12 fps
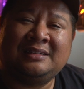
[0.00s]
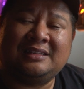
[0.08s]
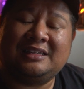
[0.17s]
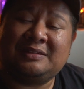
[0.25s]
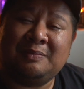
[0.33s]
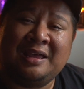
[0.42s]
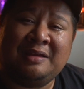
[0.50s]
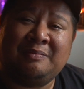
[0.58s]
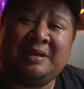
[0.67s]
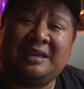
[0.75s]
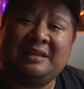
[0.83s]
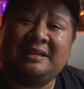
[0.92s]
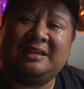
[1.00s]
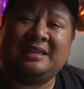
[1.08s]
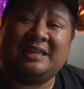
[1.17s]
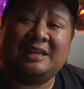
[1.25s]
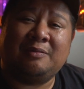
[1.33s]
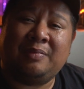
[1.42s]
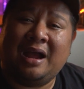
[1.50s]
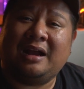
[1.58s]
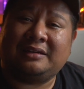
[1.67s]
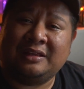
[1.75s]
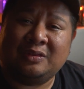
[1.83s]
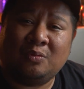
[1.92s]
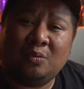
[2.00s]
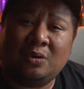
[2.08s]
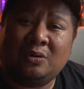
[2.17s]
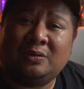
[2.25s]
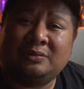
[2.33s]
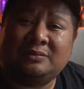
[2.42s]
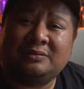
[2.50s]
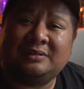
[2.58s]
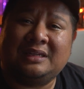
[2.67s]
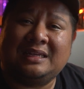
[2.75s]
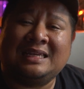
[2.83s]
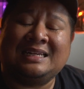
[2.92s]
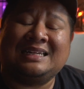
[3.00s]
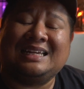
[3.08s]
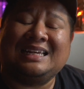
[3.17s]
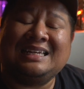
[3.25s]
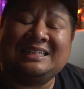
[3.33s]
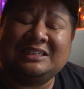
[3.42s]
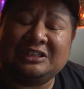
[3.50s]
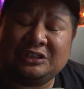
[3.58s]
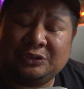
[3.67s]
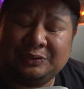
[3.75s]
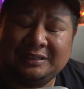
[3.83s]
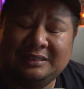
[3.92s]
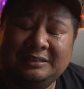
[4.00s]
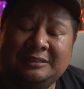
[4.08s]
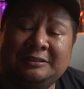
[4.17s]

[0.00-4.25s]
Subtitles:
This man made an impact in the world, in an industry,